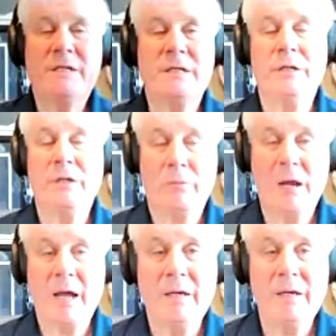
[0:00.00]
is,
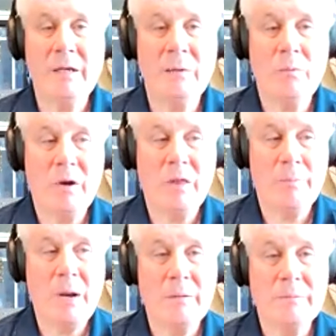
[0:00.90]
where is
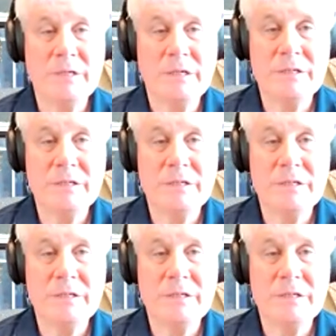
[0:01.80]
everybody?